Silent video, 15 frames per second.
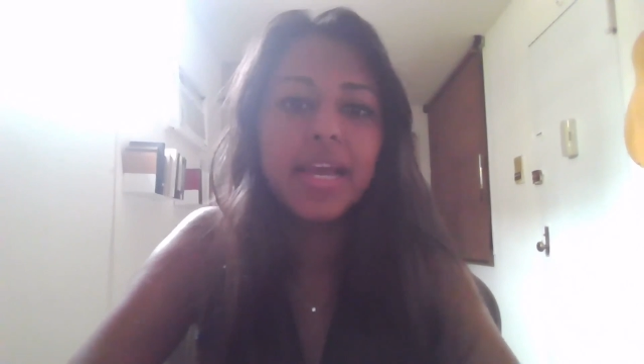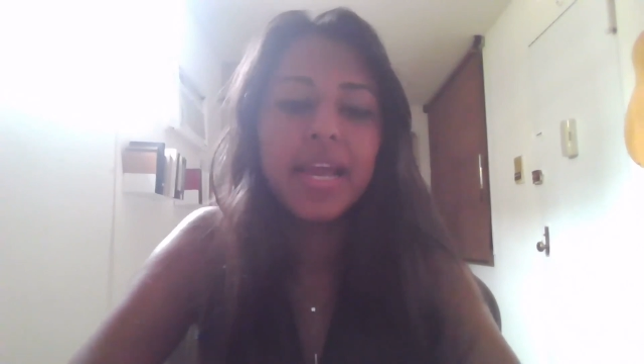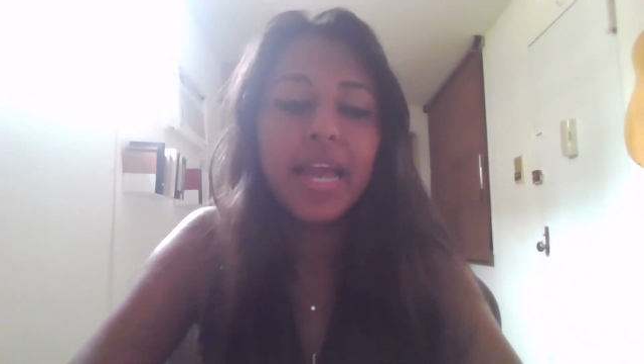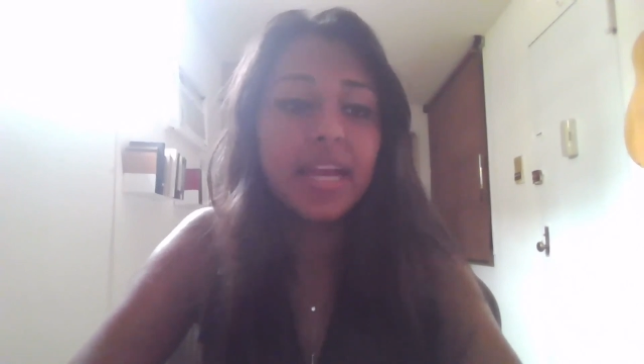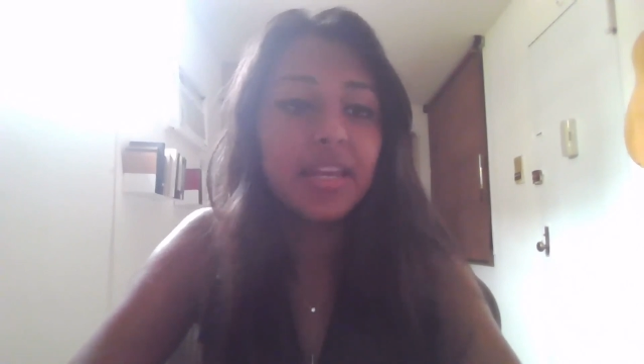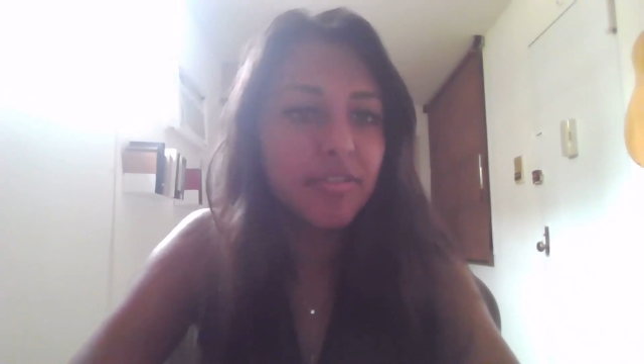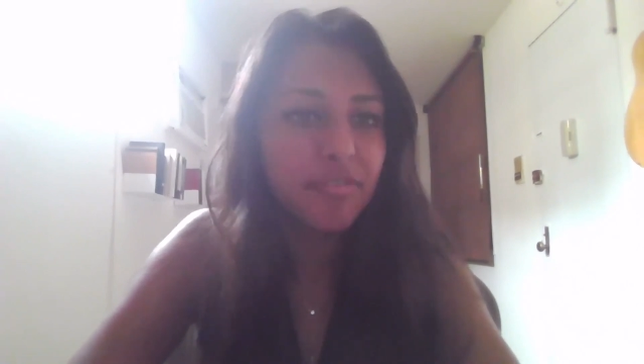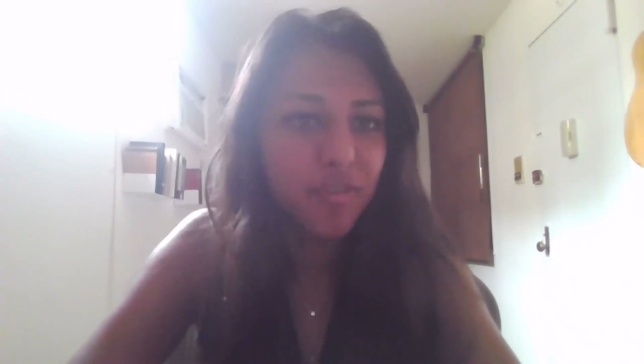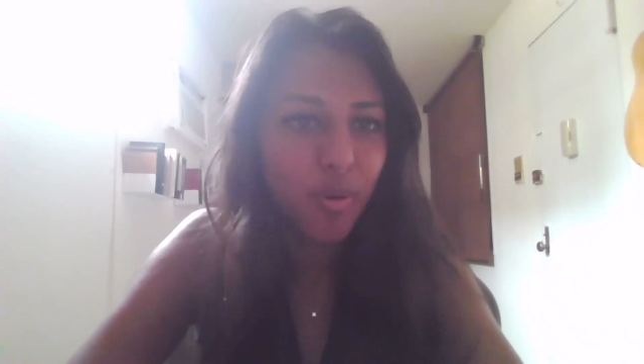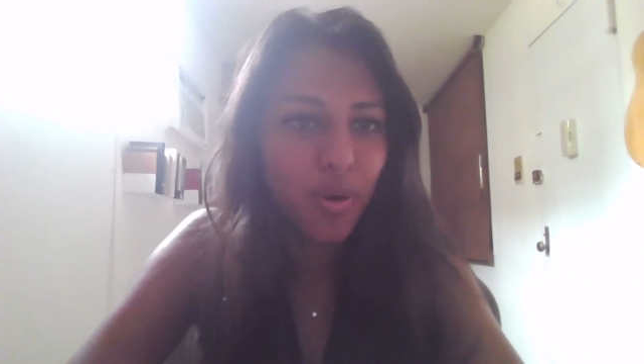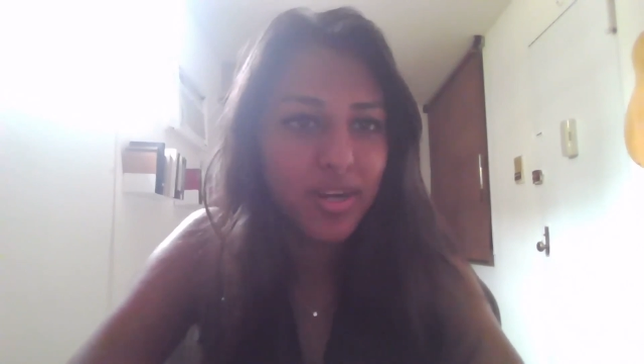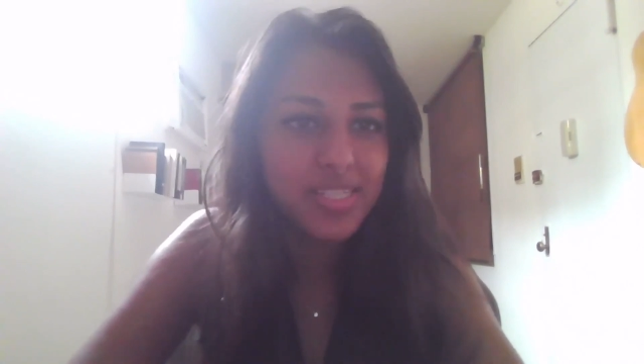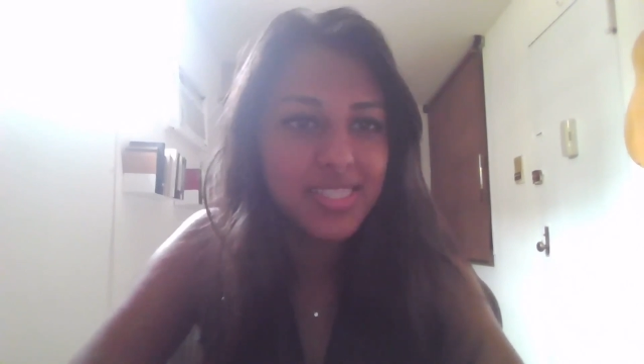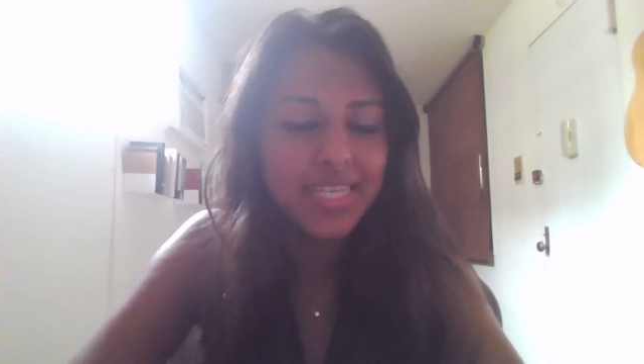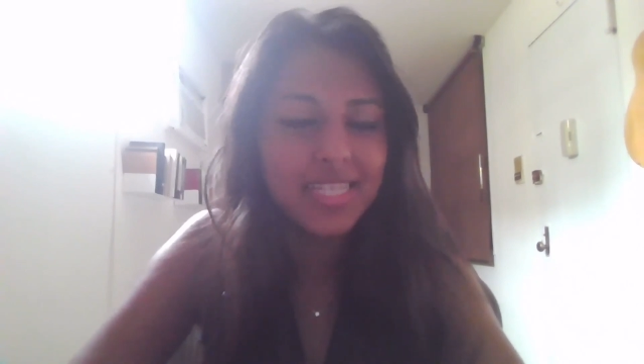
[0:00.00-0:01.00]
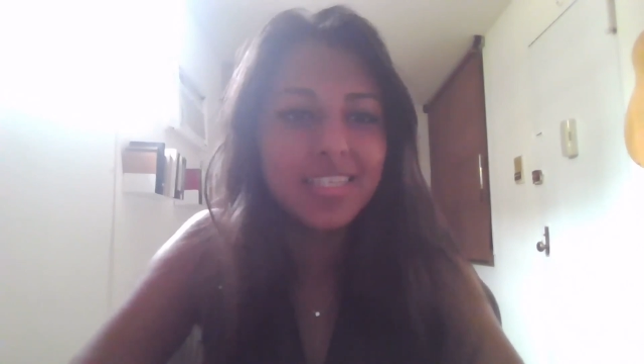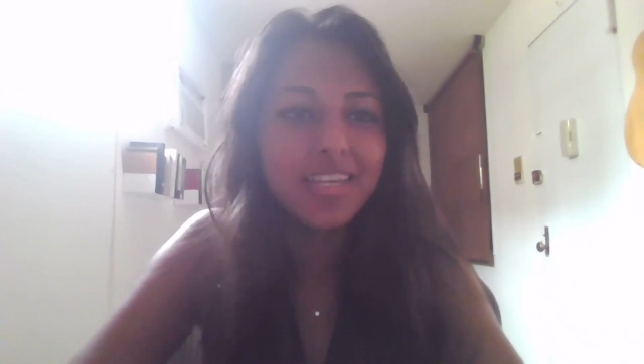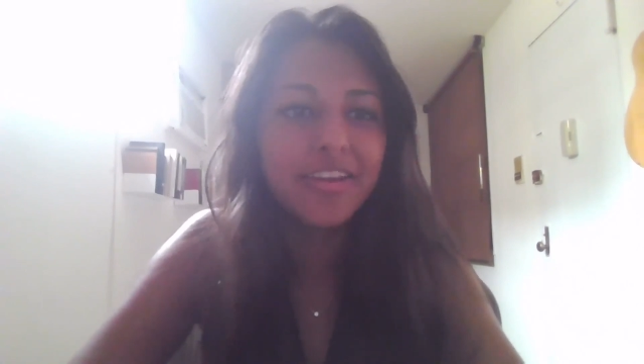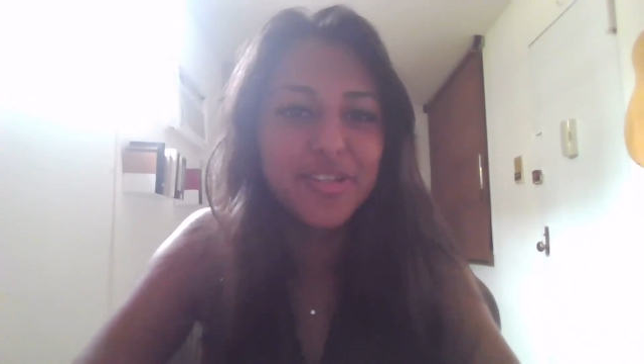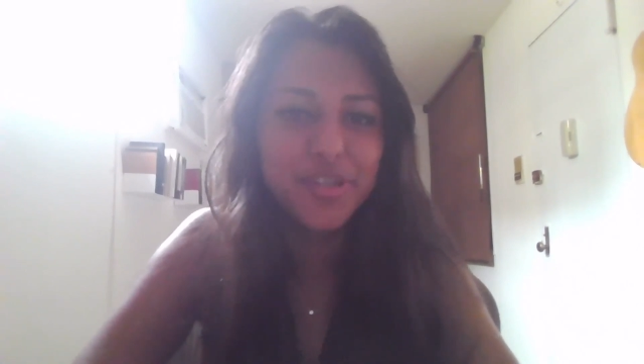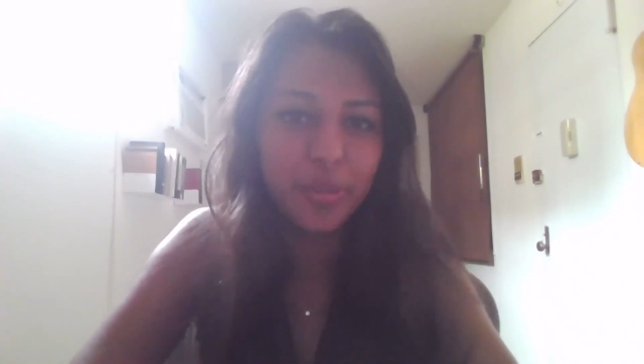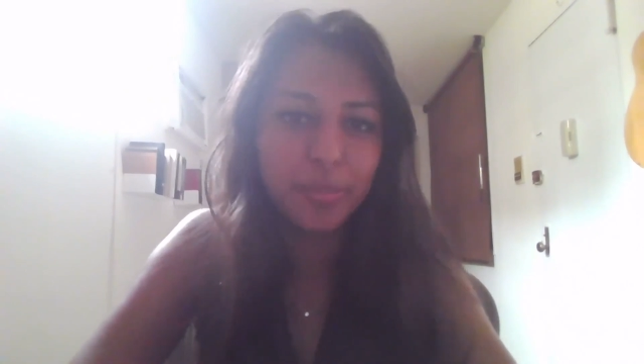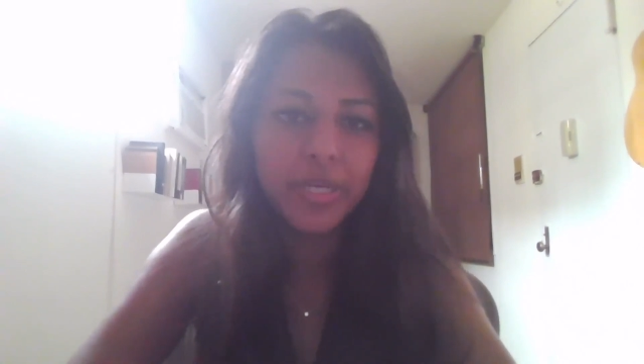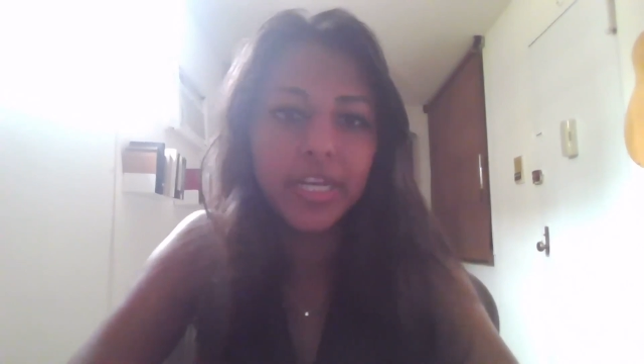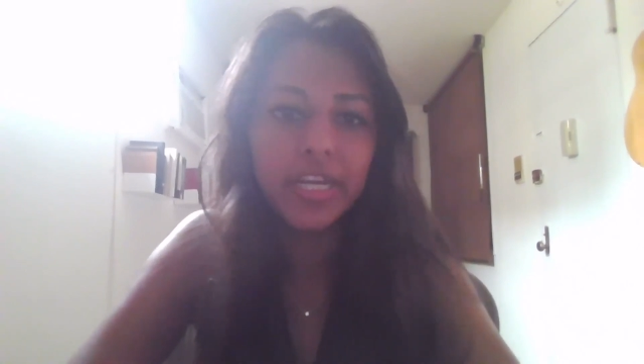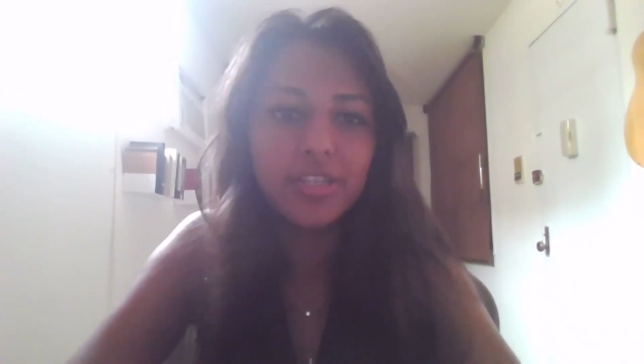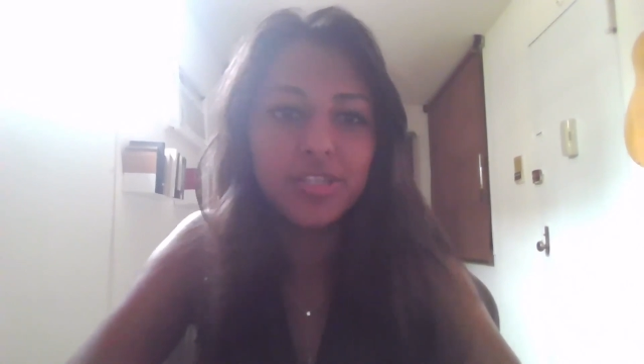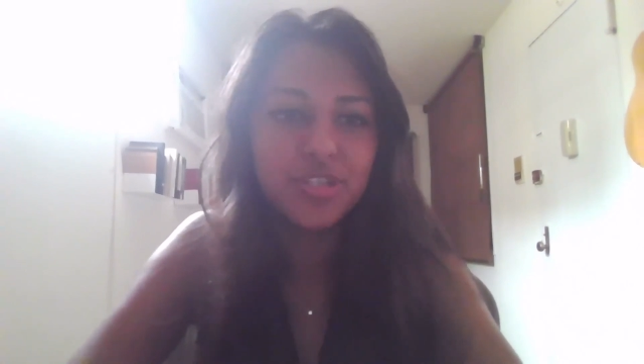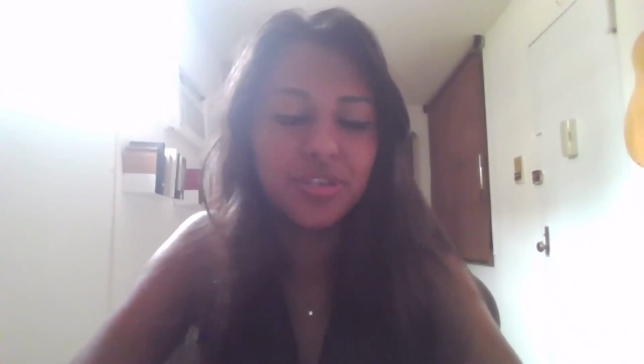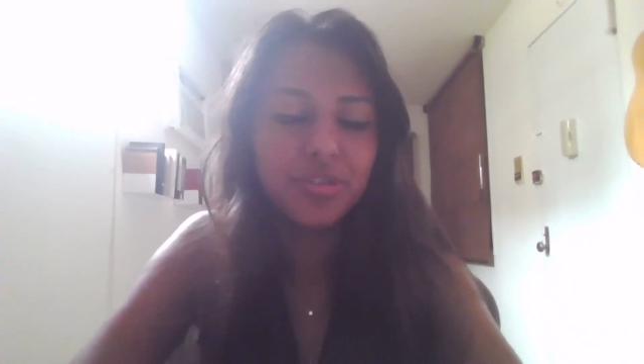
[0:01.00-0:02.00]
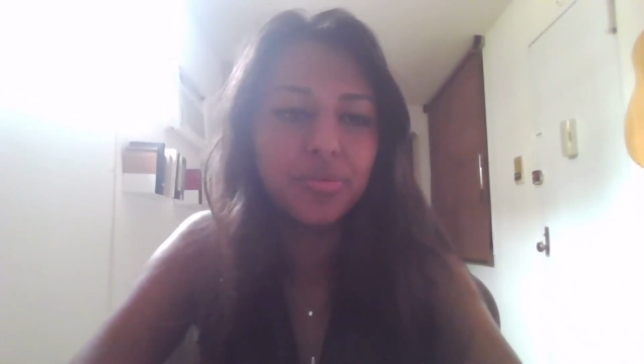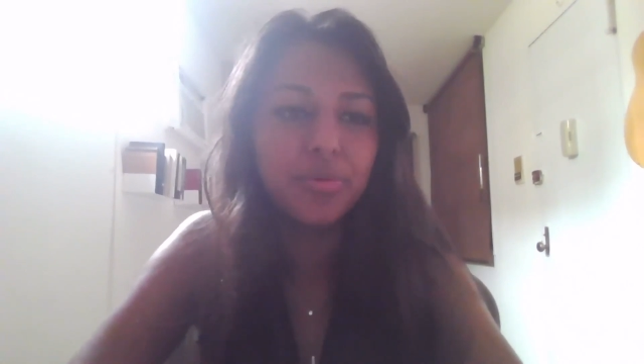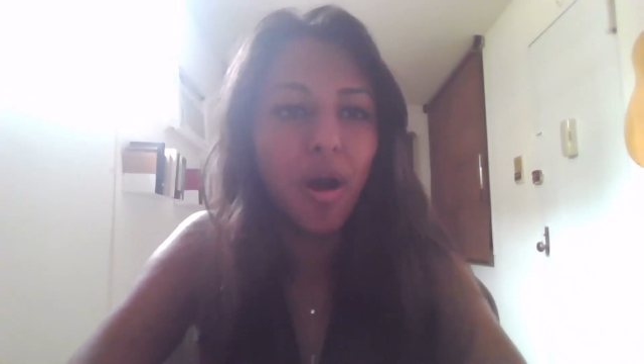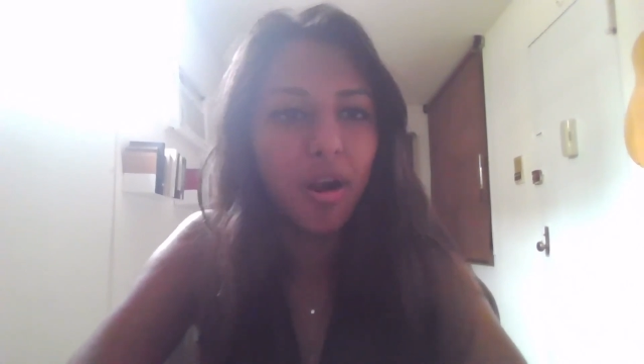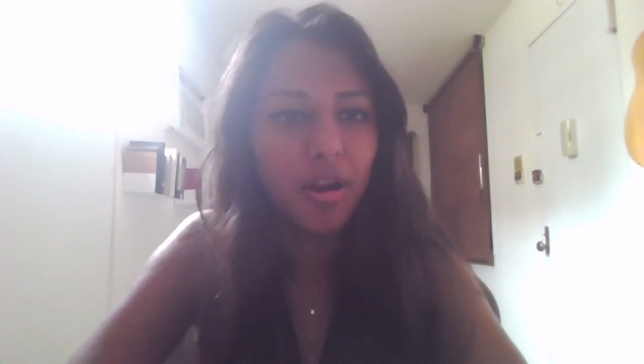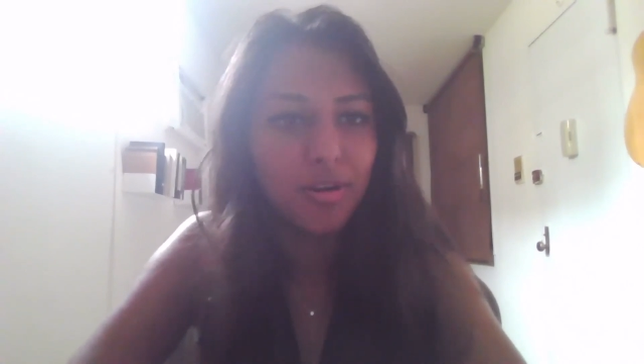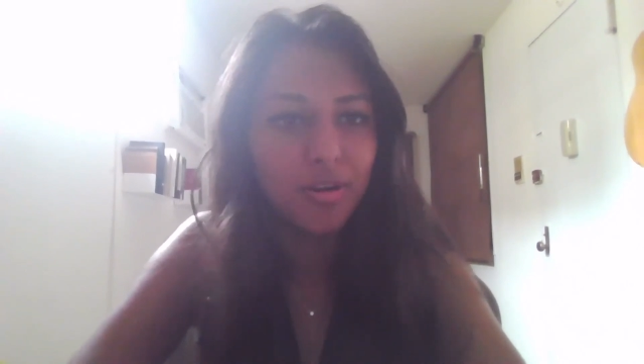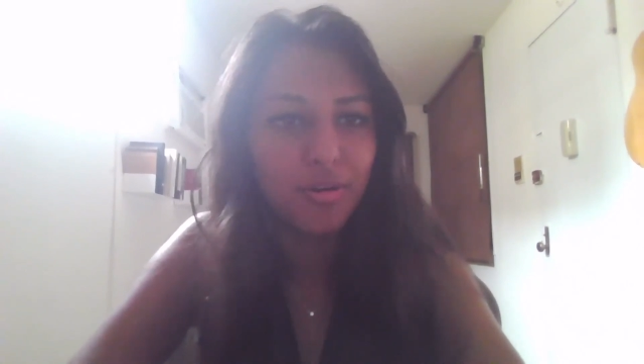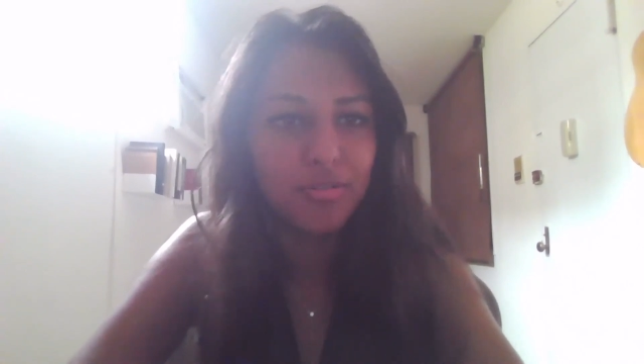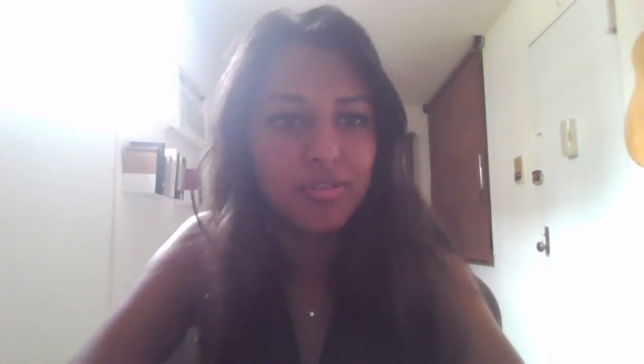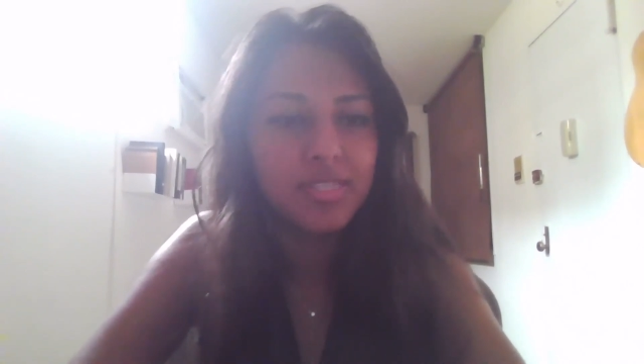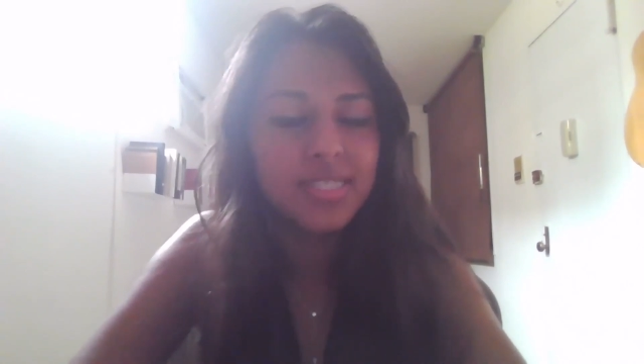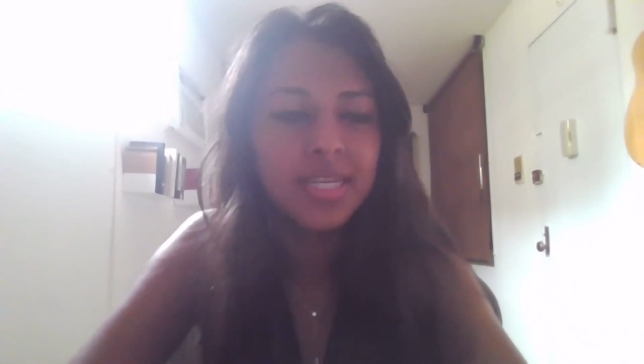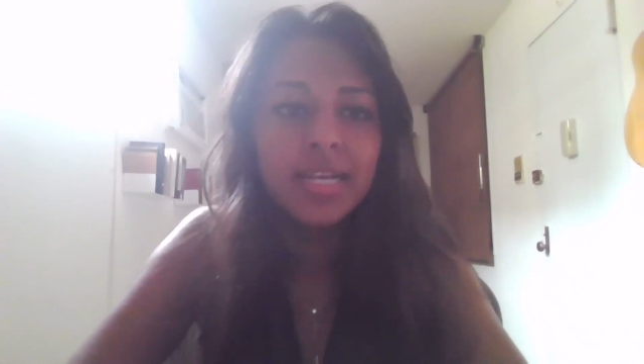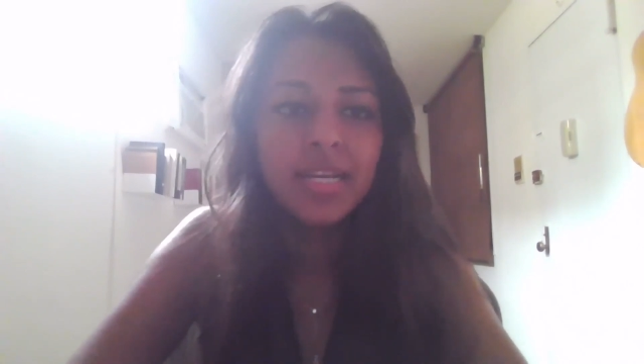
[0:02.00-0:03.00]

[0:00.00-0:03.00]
and of course is contributing to our goals